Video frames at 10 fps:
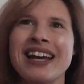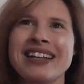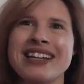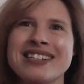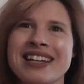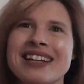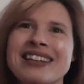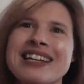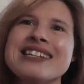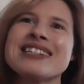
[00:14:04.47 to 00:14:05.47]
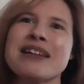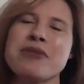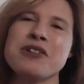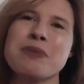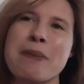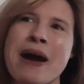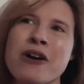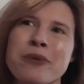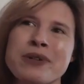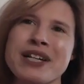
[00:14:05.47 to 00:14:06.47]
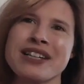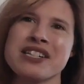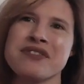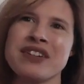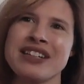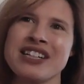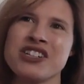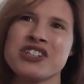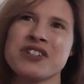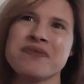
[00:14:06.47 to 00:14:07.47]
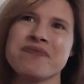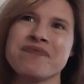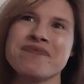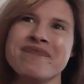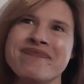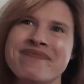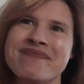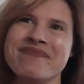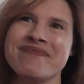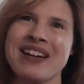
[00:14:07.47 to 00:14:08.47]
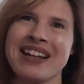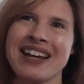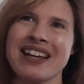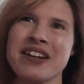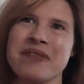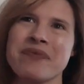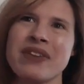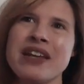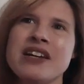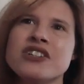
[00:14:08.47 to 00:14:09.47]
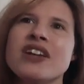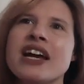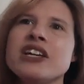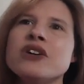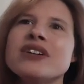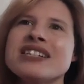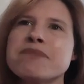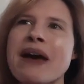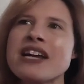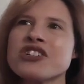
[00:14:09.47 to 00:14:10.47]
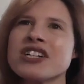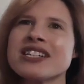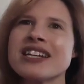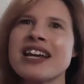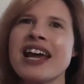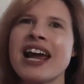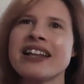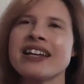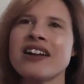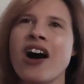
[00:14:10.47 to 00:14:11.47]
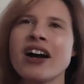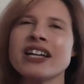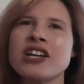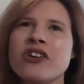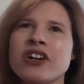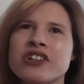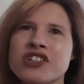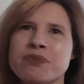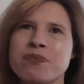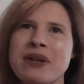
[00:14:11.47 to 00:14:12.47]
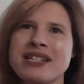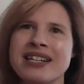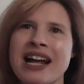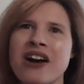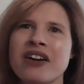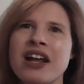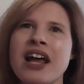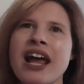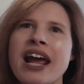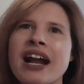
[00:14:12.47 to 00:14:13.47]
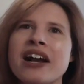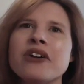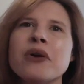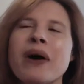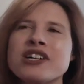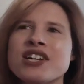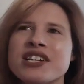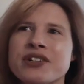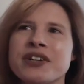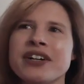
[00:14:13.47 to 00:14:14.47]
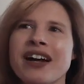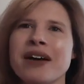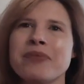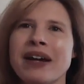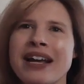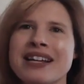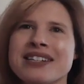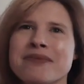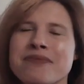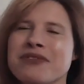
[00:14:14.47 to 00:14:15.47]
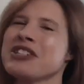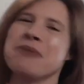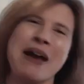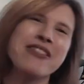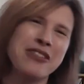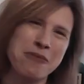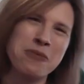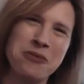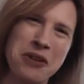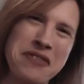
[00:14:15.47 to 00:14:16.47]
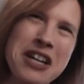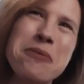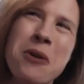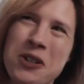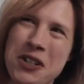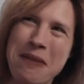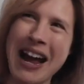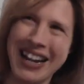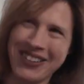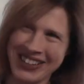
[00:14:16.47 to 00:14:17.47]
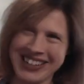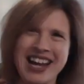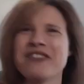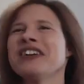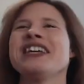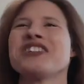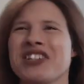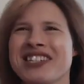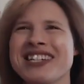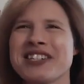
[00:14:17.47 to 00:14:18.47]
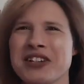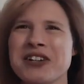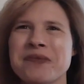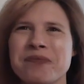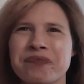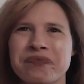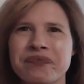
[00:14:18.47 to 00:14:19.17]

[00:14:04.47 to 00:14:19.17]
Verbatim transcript: And then he's like, at least let me use my power to protect this village. Mm, I like it. So yeah, Yoon is impatient, and then Hak and Yoon are just piecing out. And I don't know why she has her hood up. I guess to make the reveal more dramatic whenever Gija sees her.